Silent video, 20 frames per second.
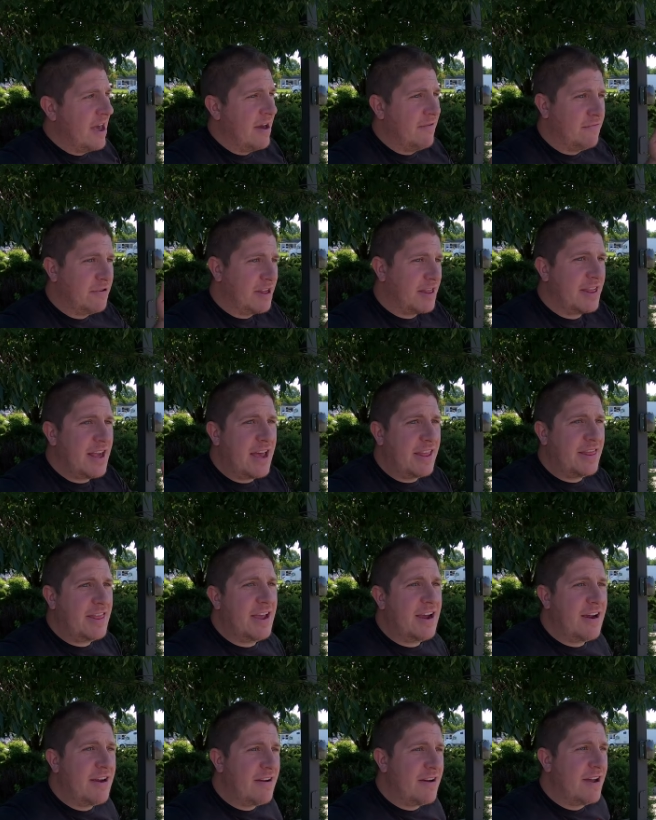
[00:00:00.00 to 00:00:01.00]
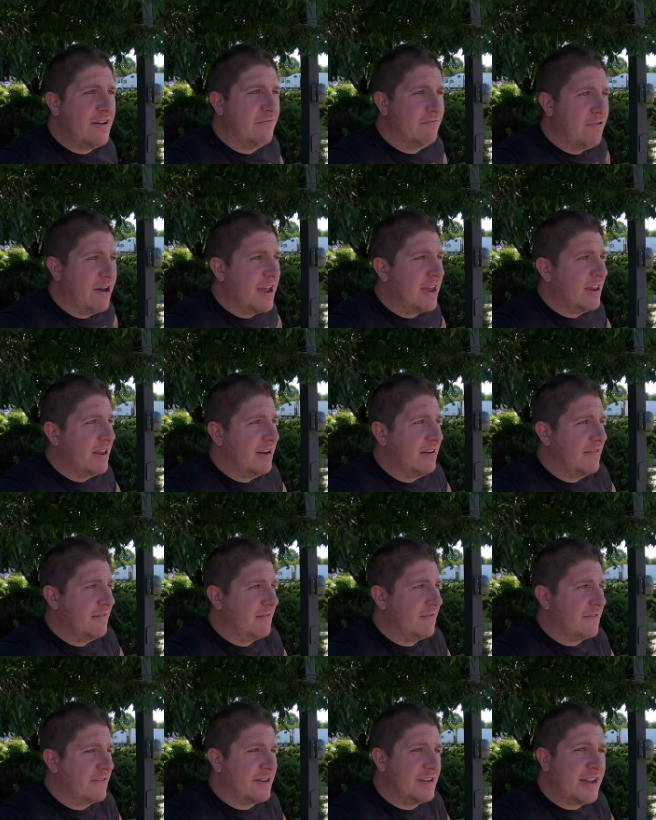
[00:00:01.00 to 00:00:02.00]
And we sat there and waited
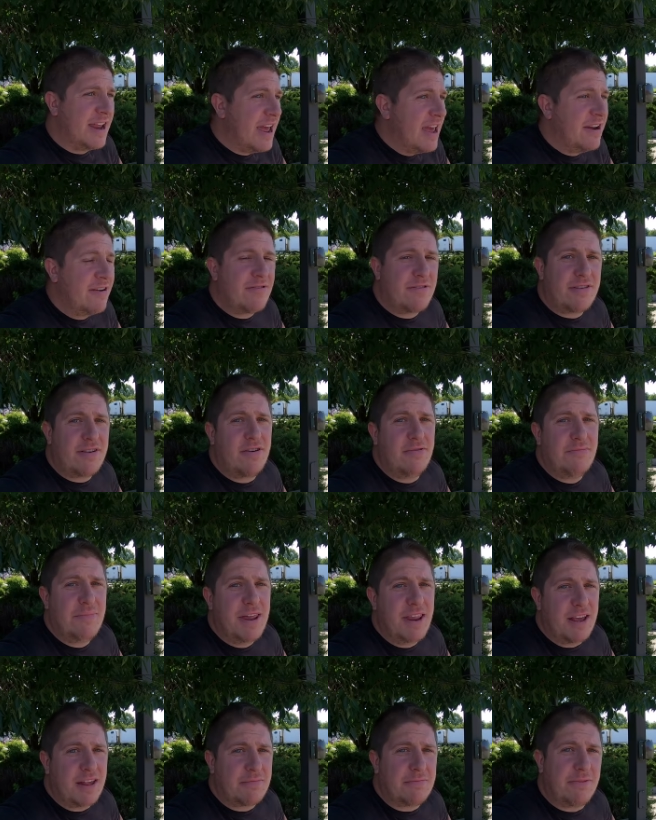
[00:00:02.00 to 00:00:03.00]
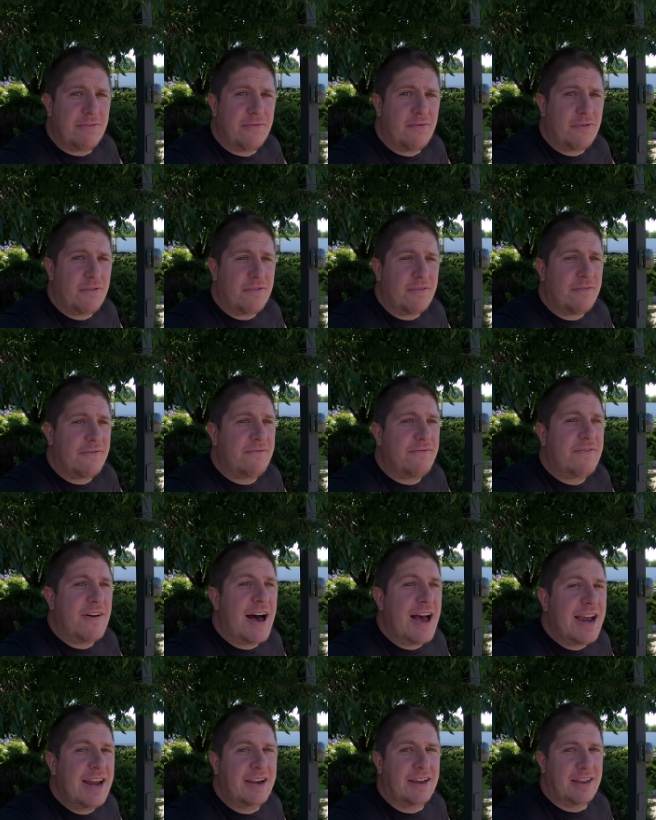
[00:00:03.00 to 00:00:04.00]
for 10 or so minutes before
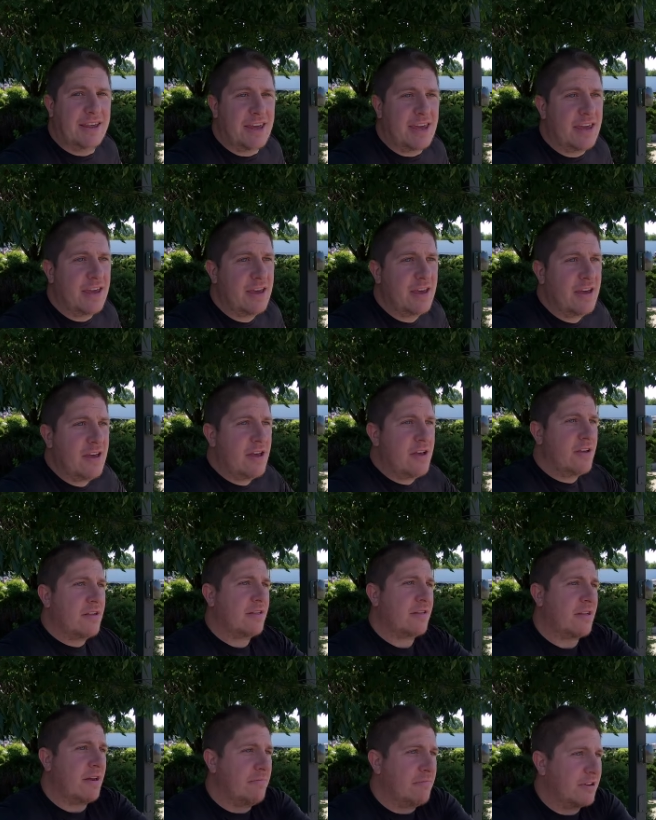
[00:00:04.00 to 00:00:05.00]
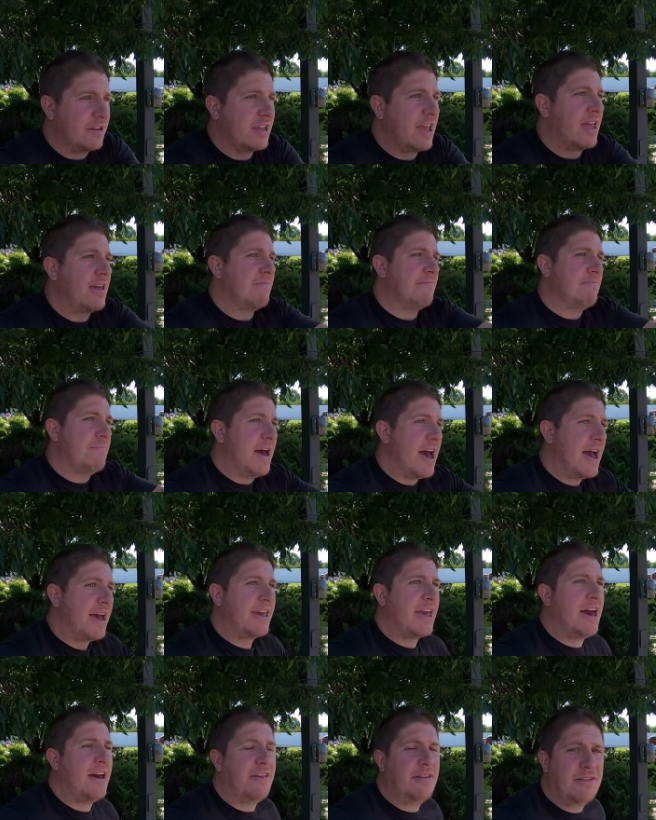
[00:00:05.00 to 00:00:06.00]
finally someone came
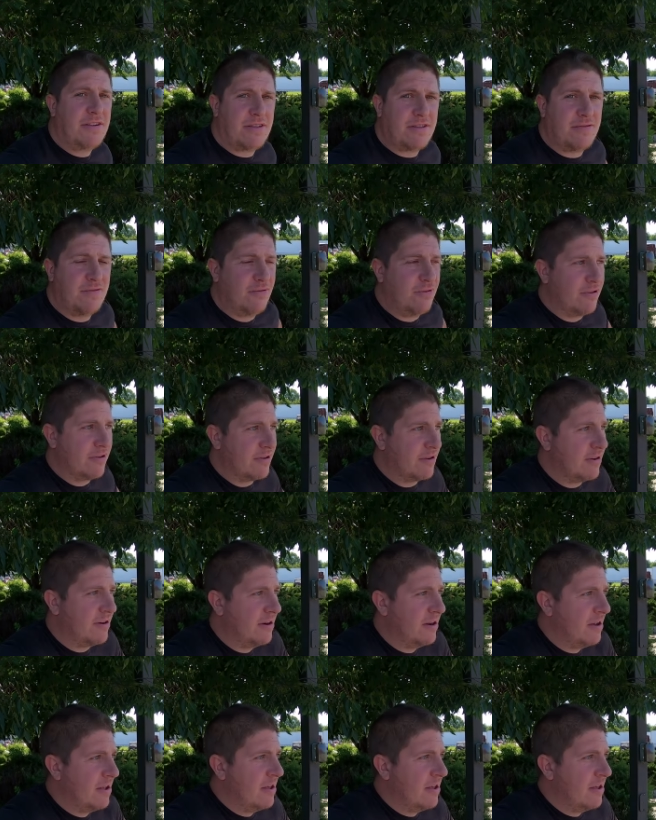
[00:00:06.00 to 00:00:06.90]
back out of the store,